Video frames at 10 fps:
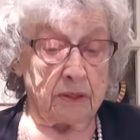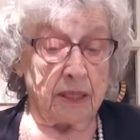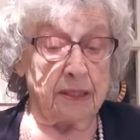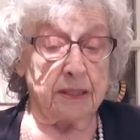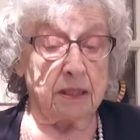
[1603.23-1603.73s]

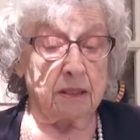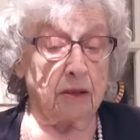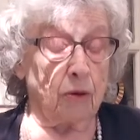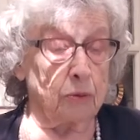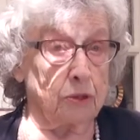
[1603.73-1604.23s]
they didn't
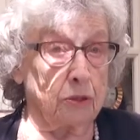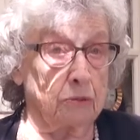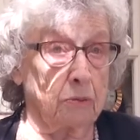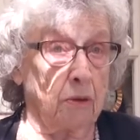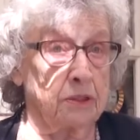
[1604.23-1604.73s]
go
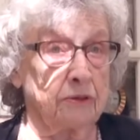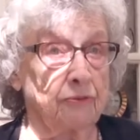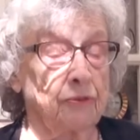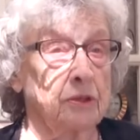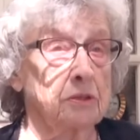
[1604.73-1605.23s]
to
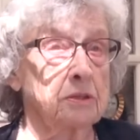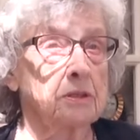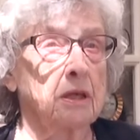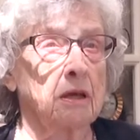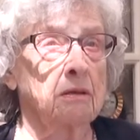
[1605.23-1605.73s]

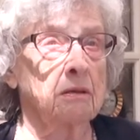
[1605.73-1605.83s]
different